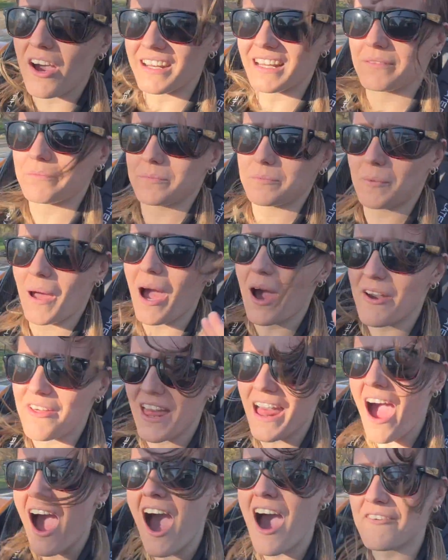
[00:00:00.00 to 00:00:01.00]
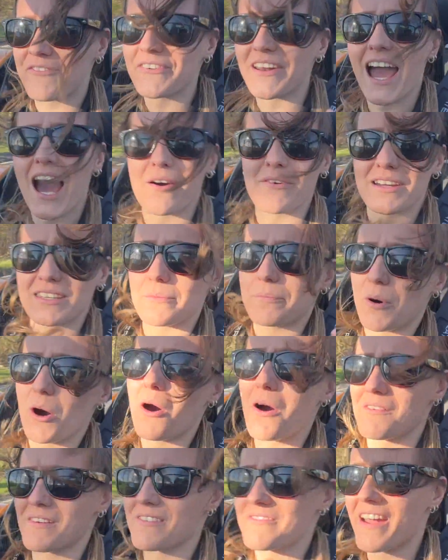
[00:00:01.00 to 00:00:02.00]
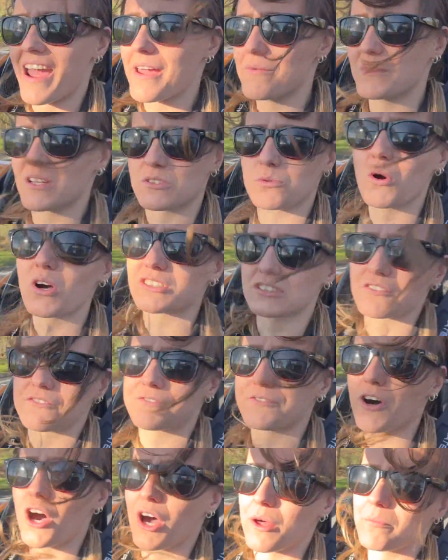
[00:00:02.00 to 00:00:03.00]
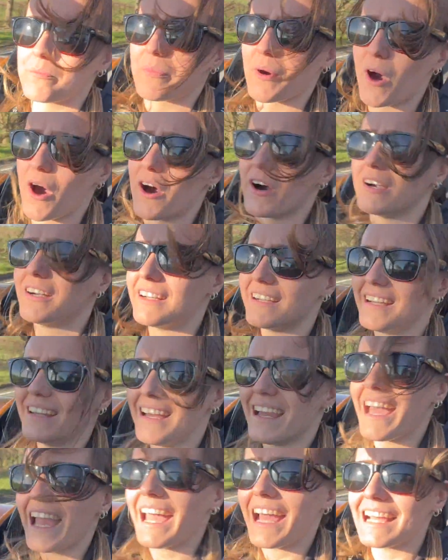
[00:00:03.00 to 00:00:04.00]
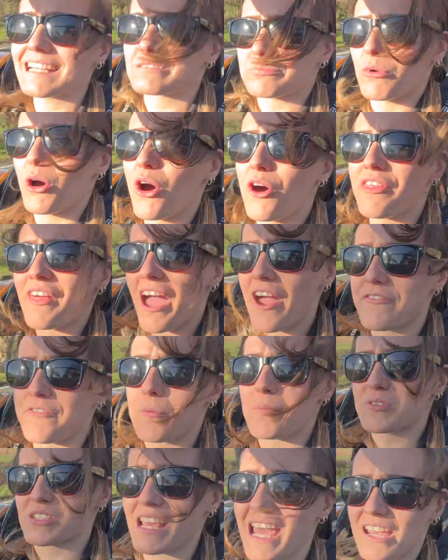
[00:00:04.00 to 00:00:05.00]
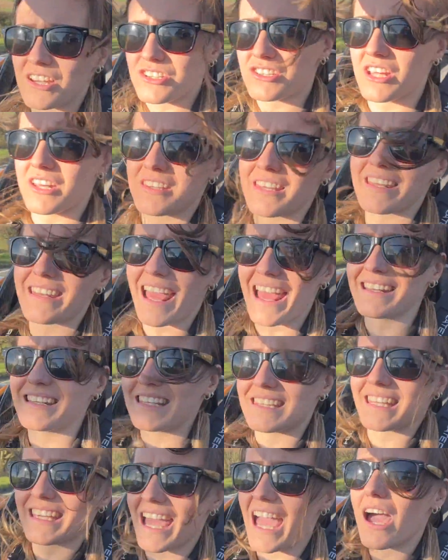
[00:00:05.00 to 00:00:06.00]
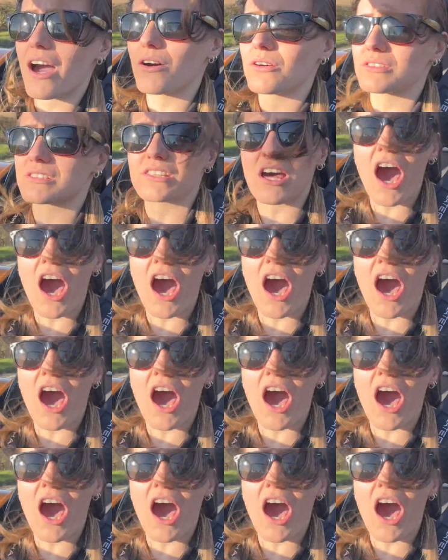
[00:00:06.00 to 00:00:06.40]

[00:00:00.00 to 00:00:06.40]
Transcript: About half an hour in the pouring rain, which wasn't fun, but It's more there for protection than anything else. The